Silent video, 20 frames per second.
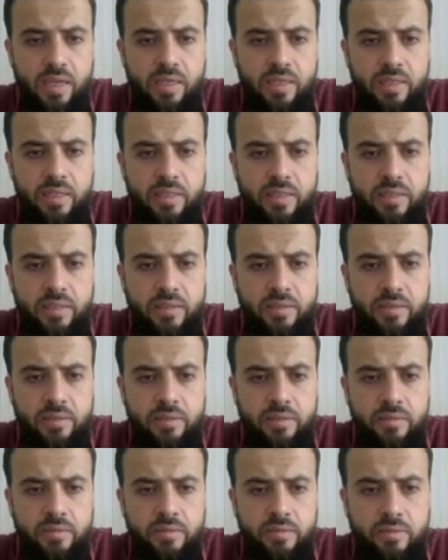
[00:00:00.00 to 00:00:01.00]

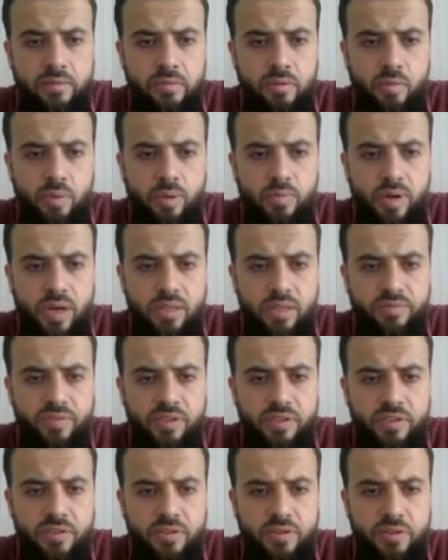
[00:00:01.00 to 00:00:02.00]
We
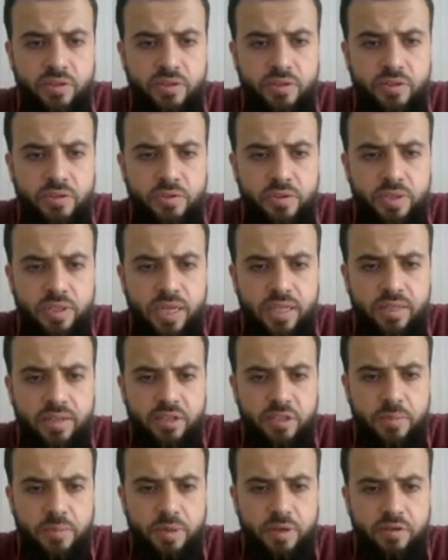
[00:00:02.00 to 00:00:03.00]
want visitors to see
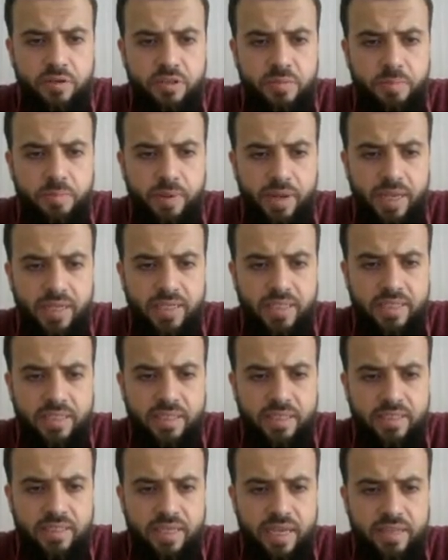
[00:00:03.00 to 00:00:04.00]
and experience
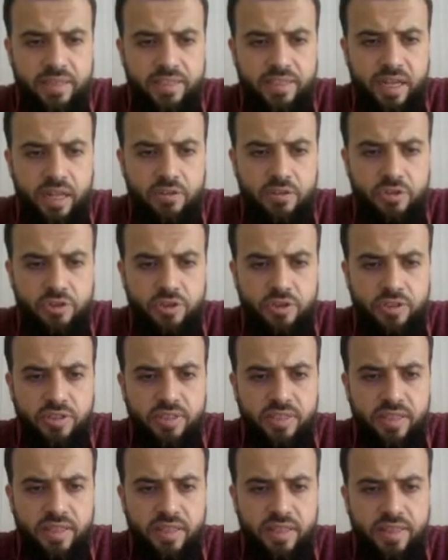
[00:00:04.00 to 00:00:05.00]
places and
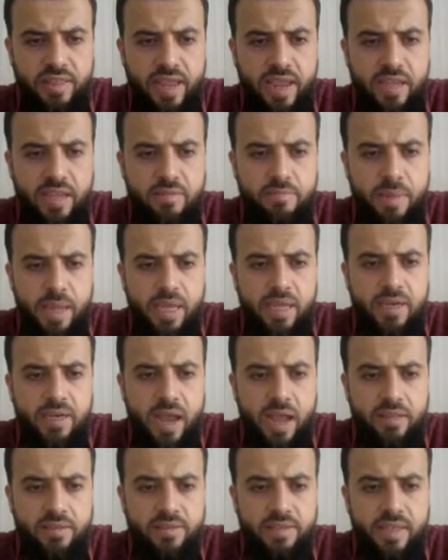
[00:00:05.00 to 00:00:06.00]
cultures they may
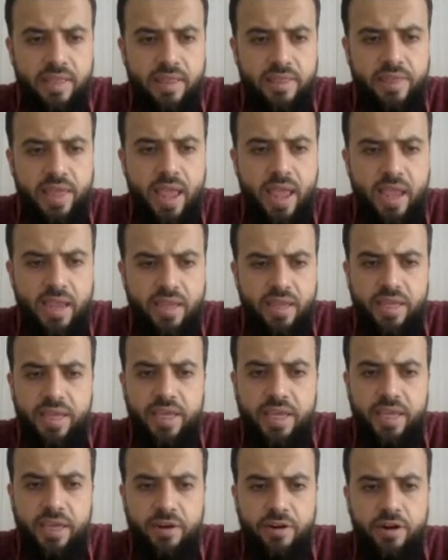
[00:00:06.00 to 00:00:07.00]
not. They
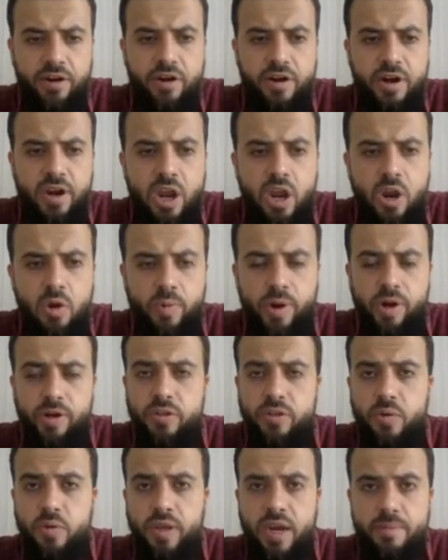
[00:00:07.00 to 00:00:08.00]
here,
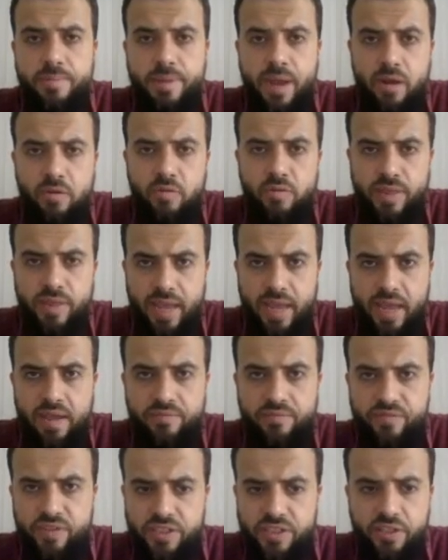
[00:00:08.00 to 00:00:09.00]
we're talking about
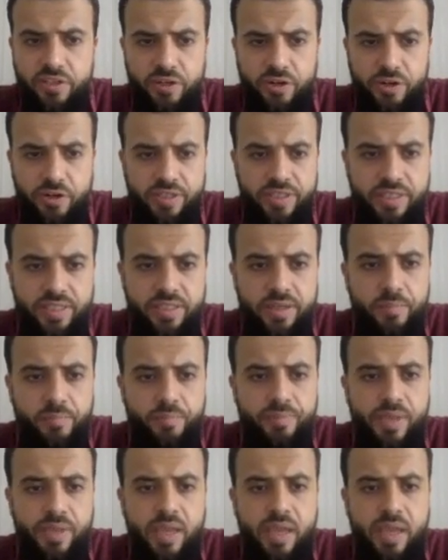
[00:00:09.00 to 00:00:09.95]
the visitors.